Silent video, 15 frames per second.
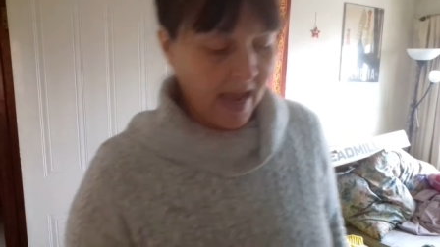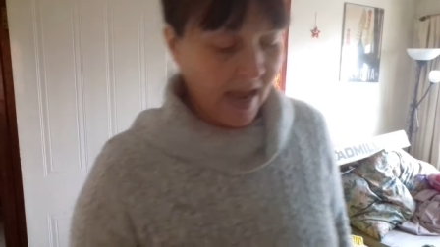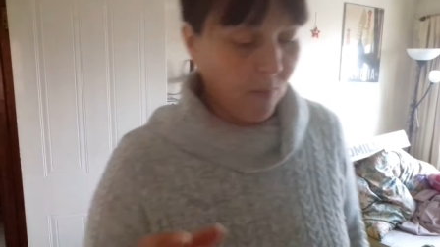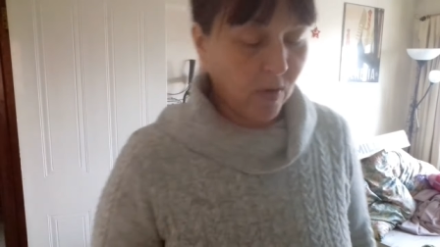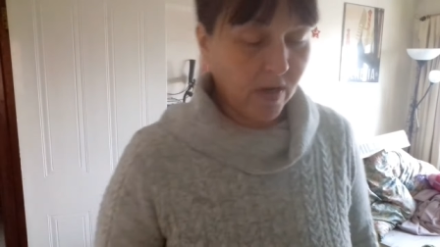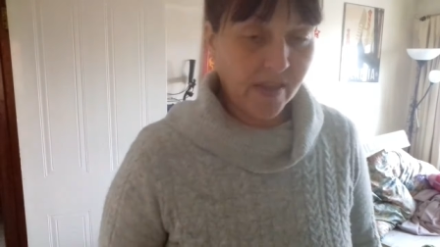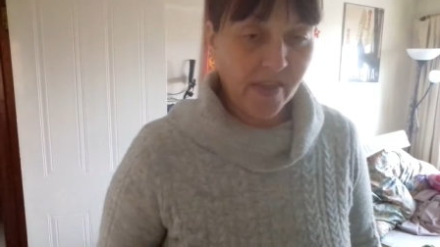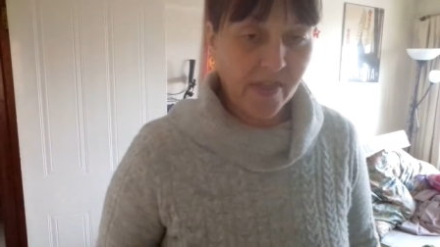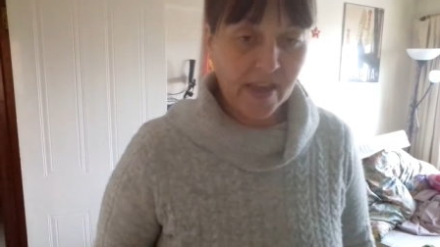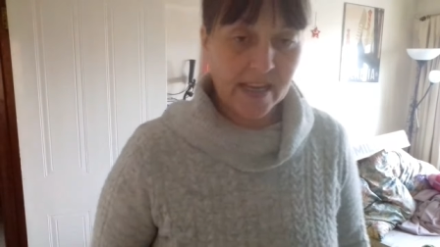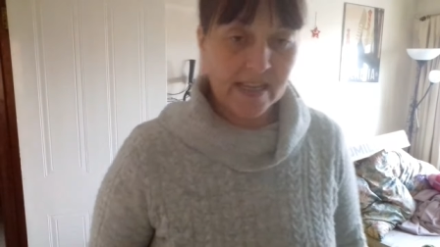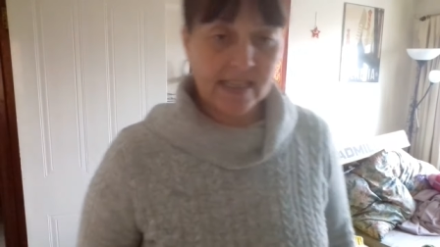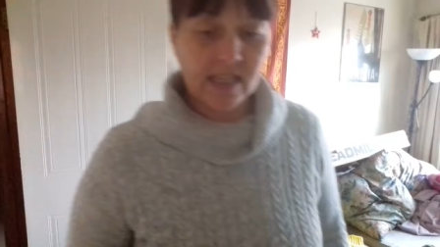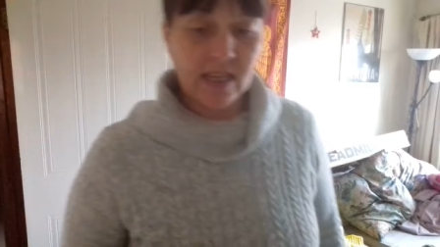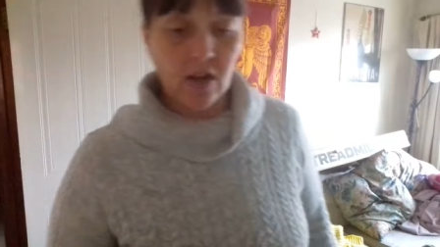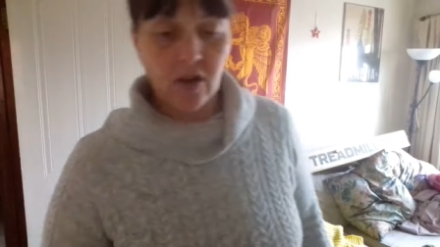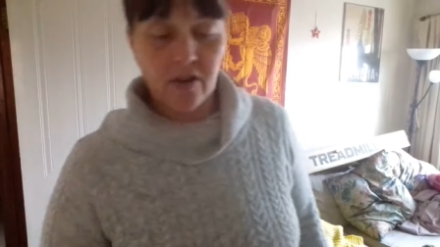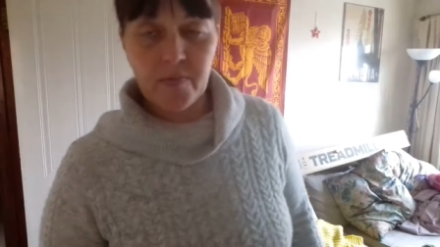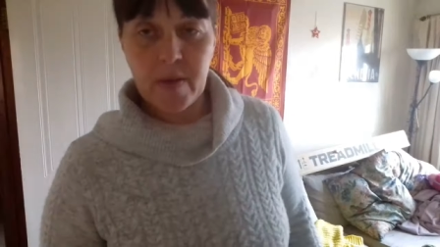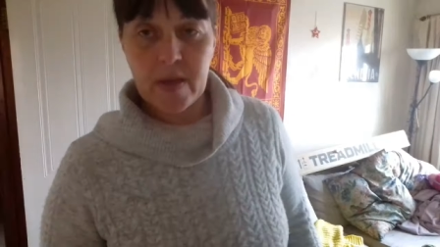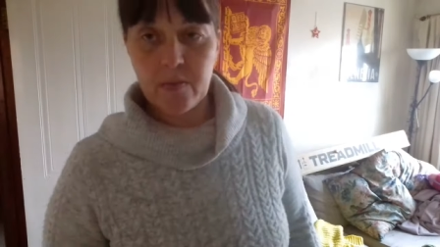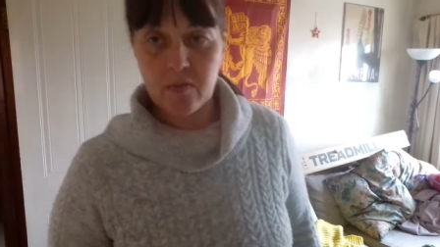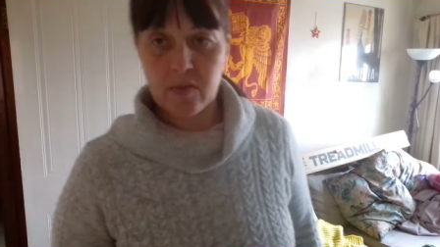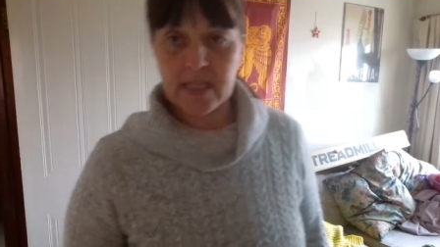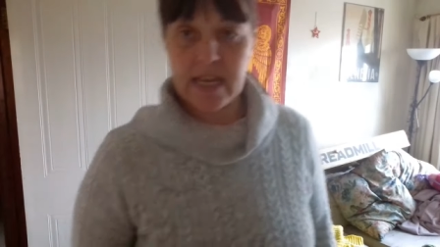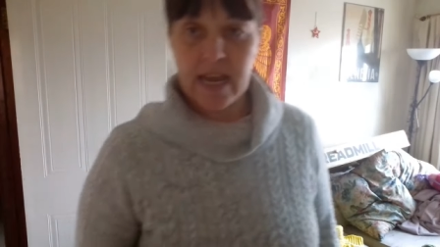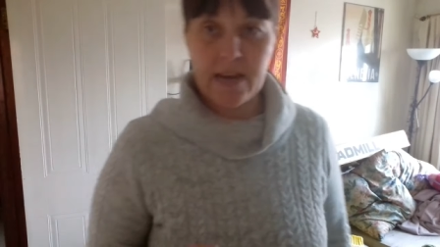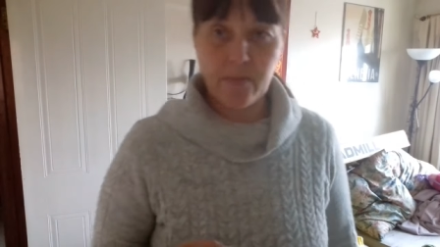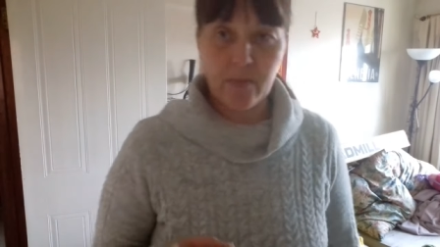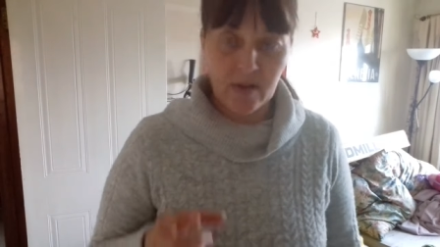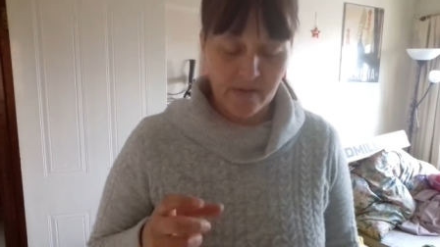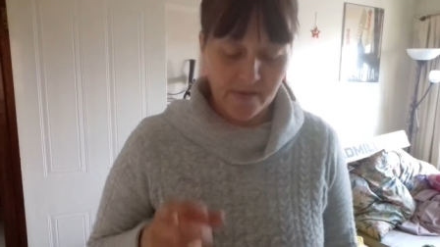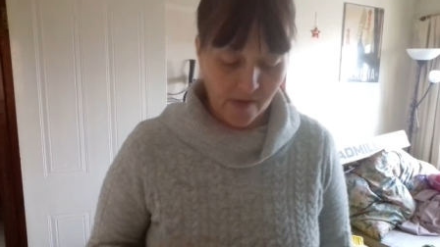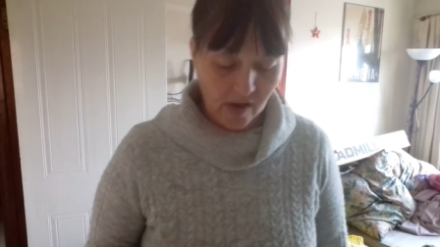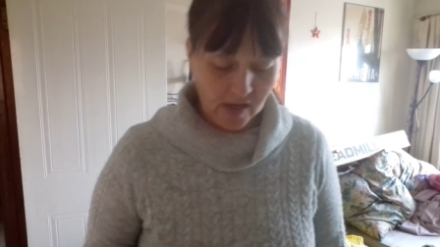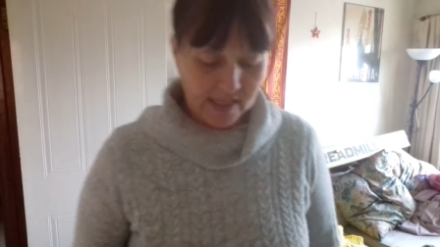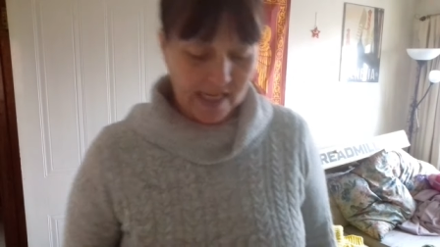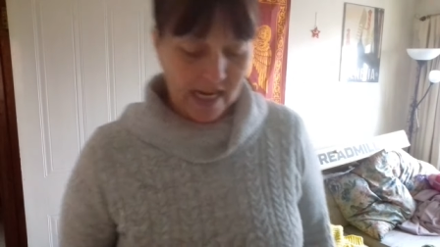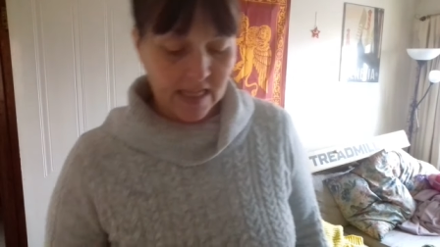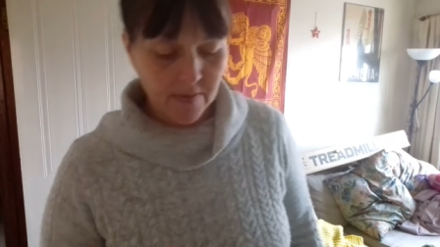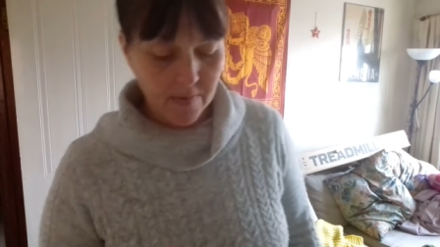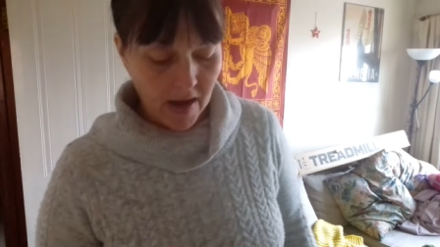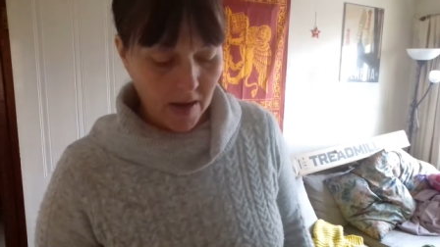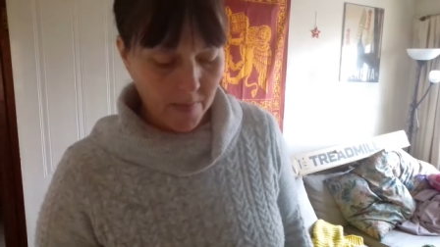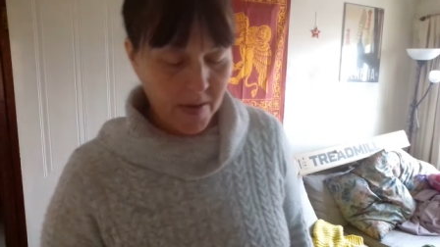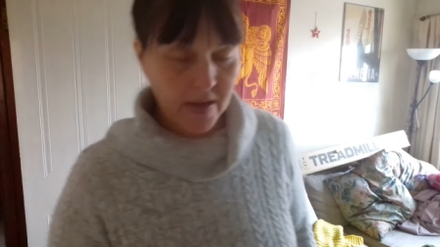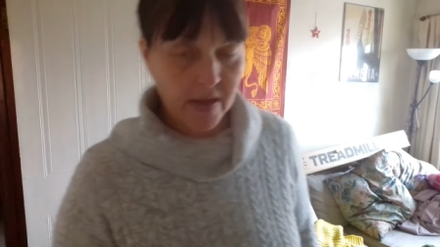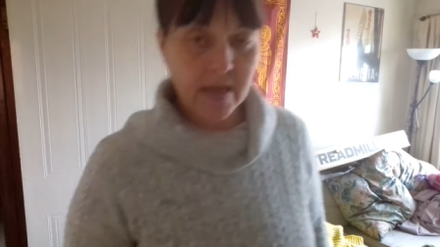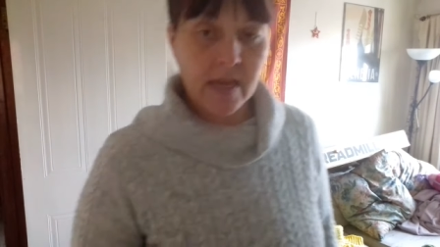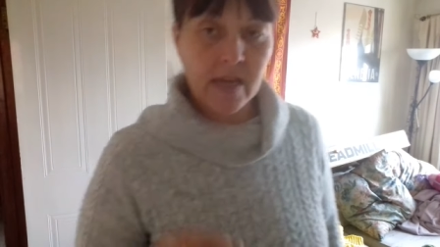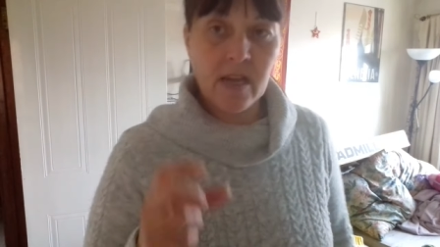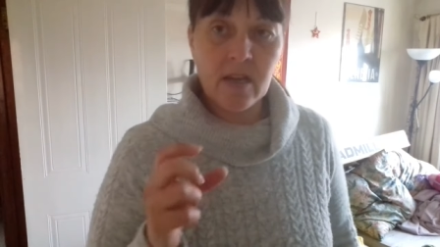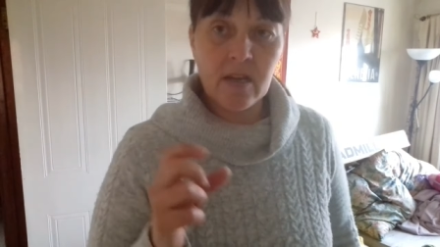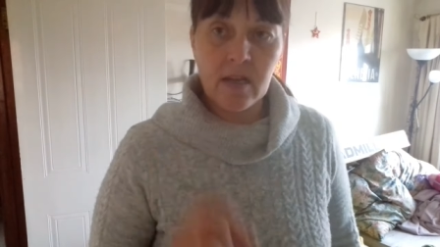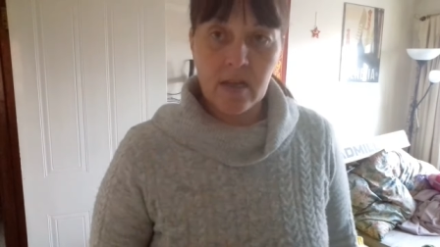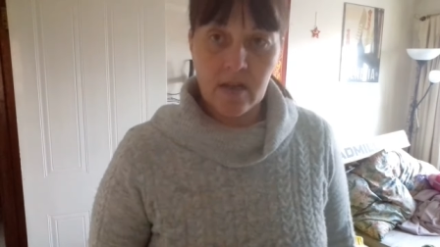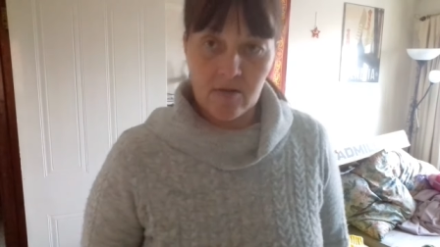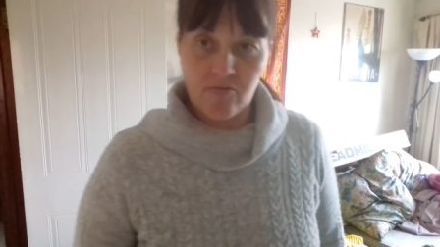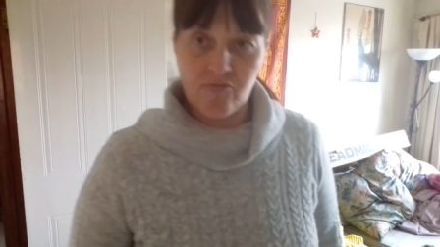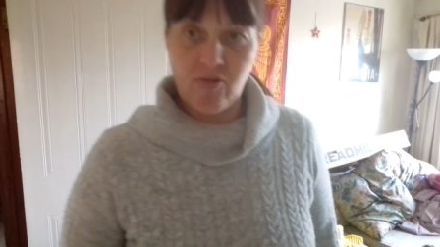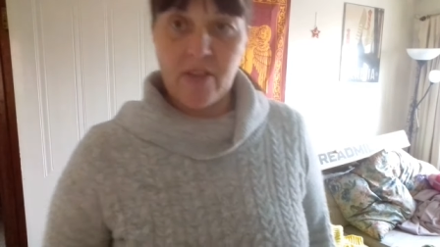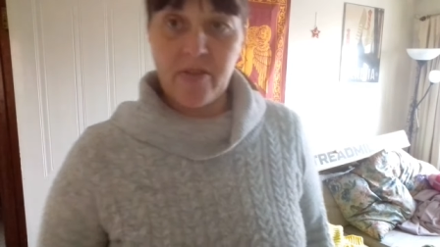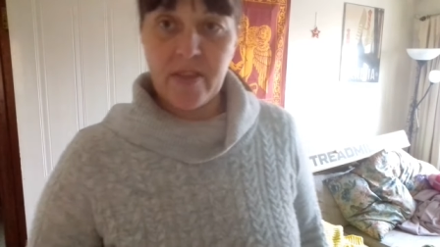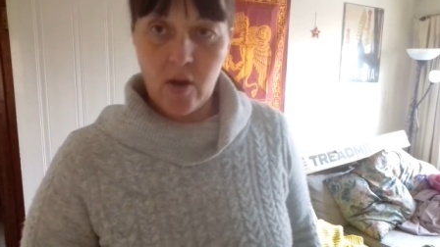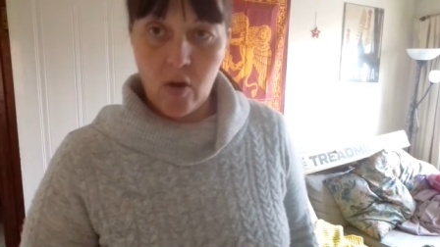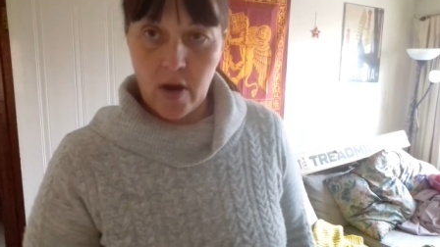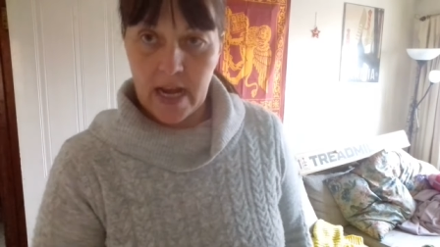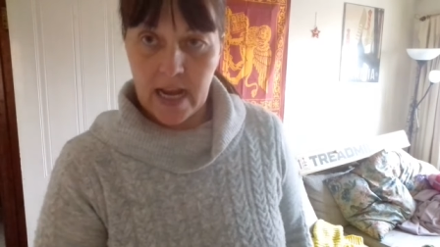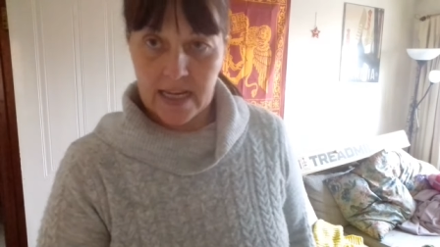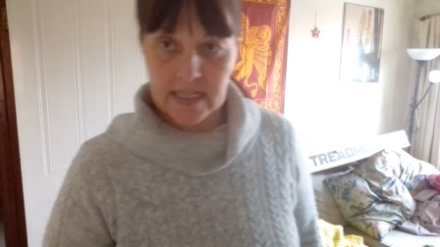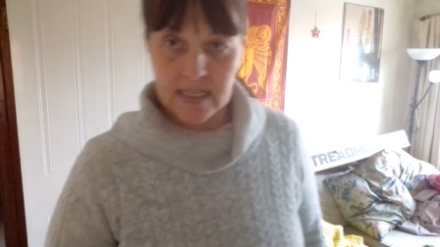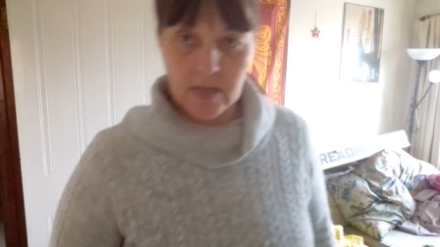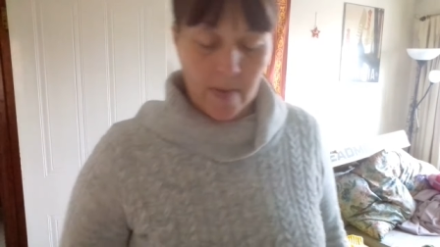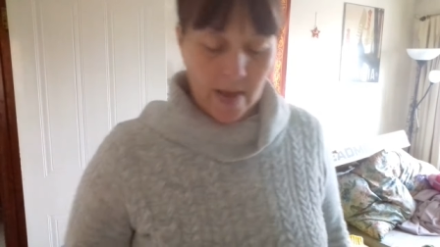and one of the things that a lot of people said when you first set them up, run the oil under the